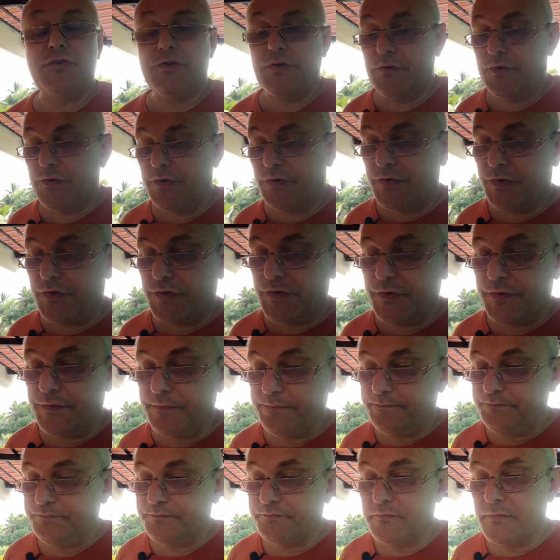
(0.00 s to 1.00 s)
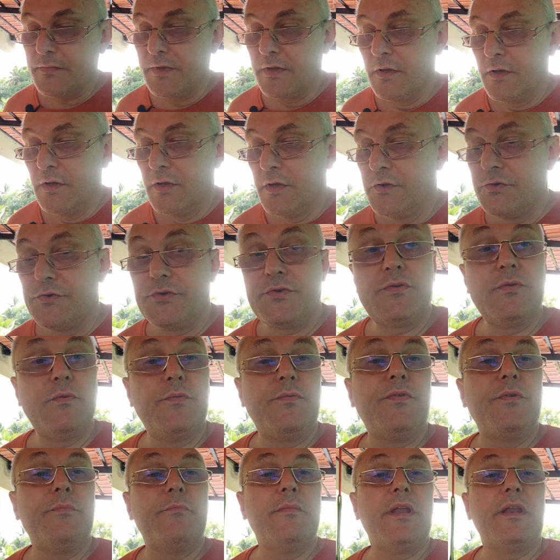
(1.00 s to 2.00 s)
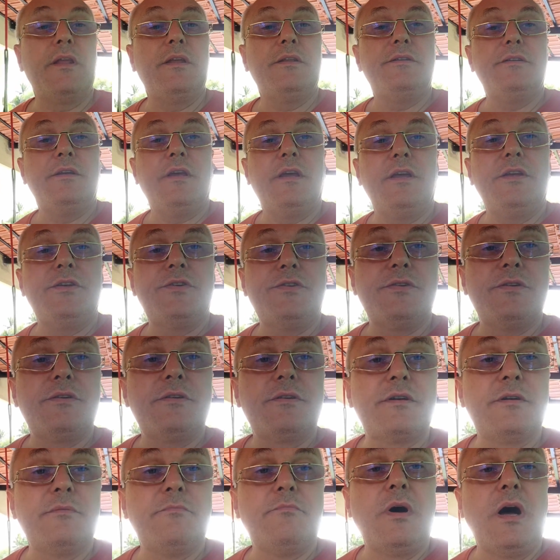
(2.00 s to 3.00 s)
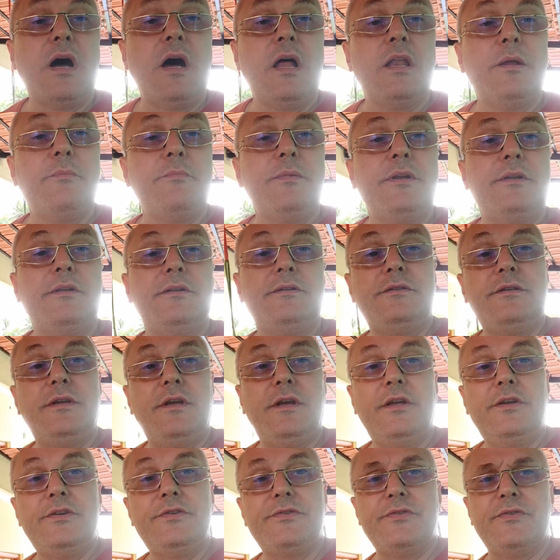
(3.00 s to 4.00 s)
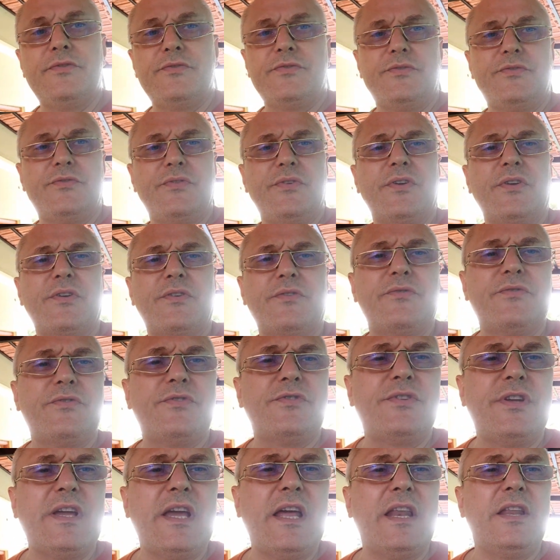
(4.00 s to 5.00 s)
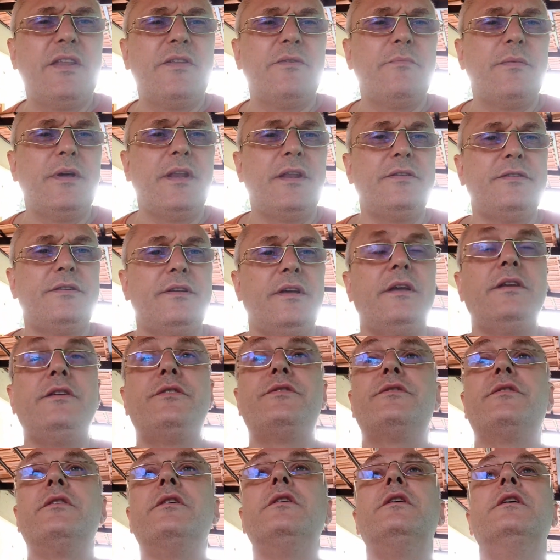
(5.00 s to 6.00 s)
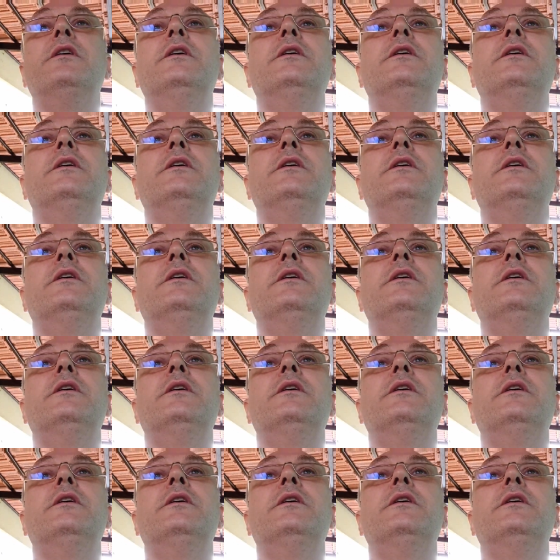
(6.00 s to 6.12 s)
Jewish, Sufi meditation, Kabbalah meditation, esoteric Christianity meditation.